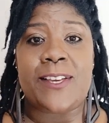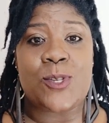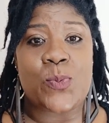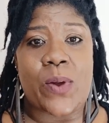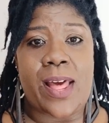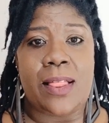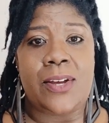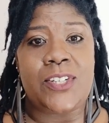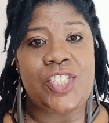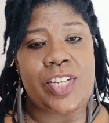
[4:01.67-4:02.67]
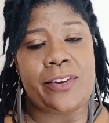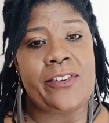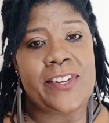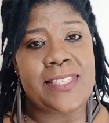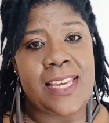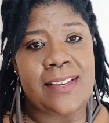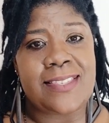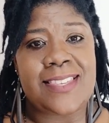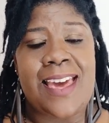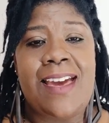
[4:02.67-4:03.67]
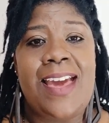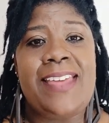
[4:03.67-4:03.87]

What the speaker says: as well on January 6th.